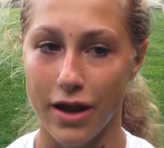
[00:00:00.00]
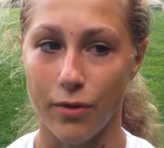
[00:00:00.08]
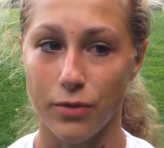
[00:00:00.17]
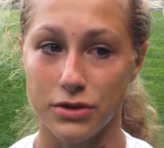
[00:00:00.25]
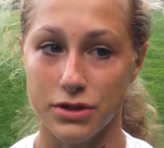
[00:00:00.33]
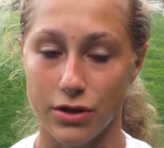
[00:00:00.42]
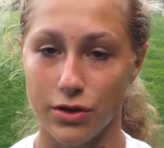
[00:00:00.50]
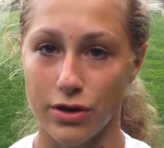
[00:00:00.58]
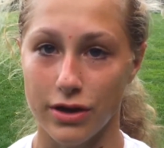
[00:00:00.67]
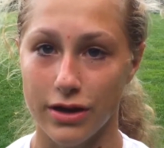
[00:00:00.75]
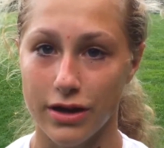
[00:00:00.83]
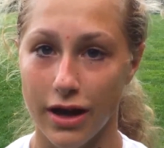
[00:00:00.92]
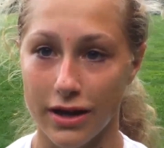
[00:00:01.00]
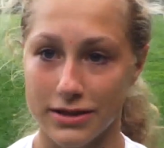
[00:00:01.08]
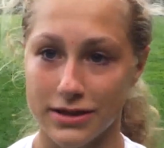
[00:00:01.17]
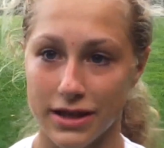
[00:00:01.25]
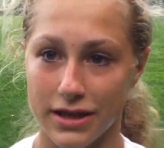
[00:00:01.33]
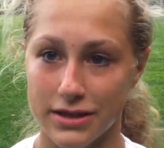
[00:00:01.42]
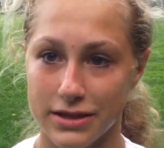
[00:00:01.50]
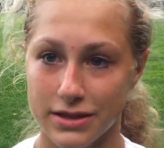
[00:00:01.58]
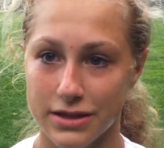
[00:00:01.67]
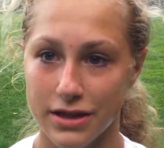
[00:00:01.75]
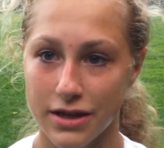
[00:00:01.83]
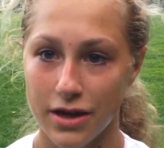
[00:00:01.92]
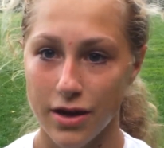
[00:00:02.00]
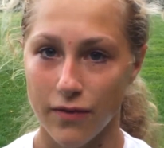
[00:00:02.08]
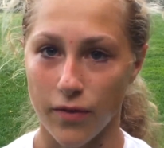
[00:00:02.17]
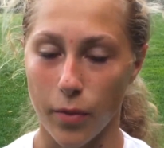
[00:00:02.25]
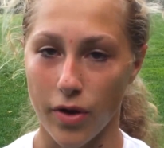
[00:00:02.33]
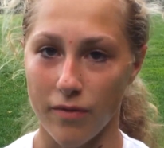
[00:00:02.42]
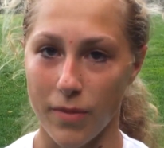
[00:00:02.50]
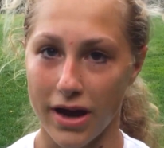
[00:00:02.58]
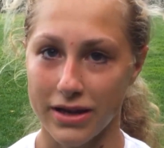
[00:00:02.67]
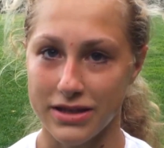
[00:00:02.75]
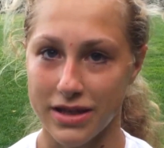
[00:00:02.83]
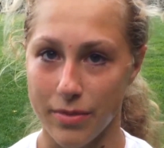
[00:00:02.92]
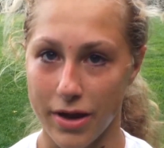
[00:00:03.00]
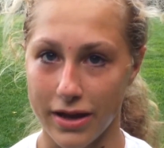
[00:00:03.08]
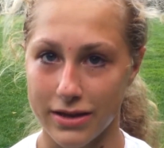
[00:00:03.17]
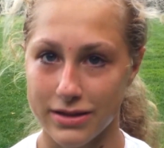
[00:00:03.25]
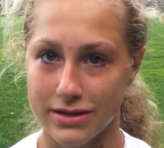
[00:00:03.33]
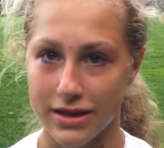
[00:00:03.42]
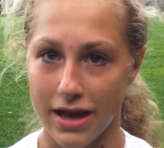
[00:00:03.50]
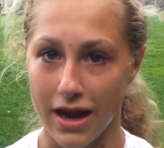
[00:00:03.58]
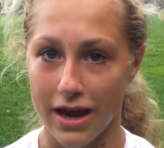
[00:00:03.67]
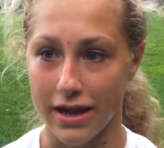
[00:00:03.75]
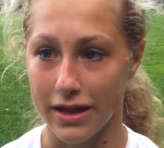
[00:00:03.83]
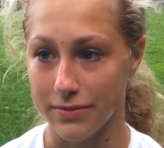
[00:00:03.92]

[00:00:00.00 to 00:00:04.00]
It was a good assist from one of my teammates, and